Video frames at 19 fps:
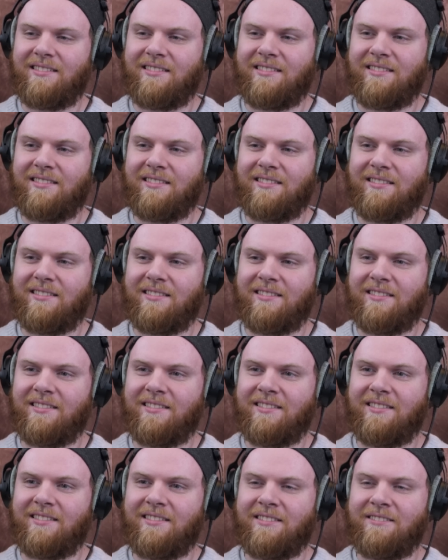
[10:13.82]

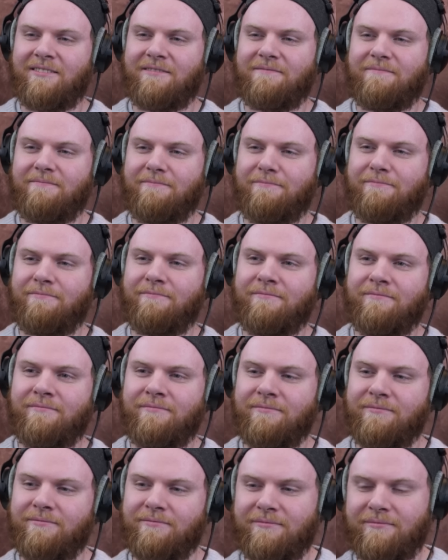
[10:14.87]

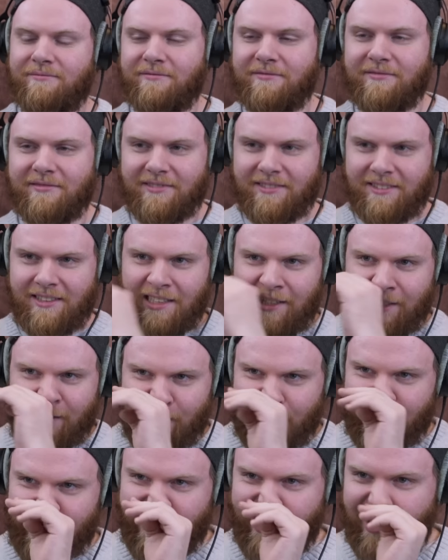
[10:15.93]

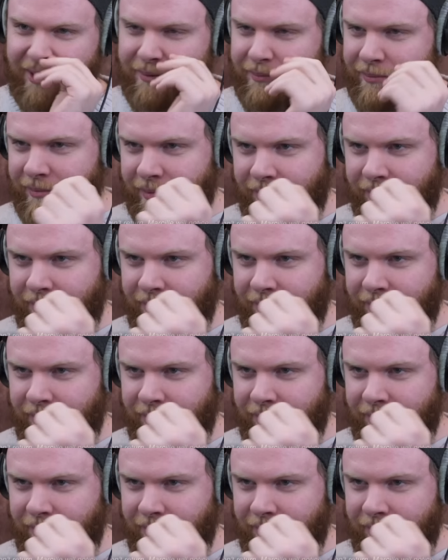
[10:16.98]
This person isn't speaking.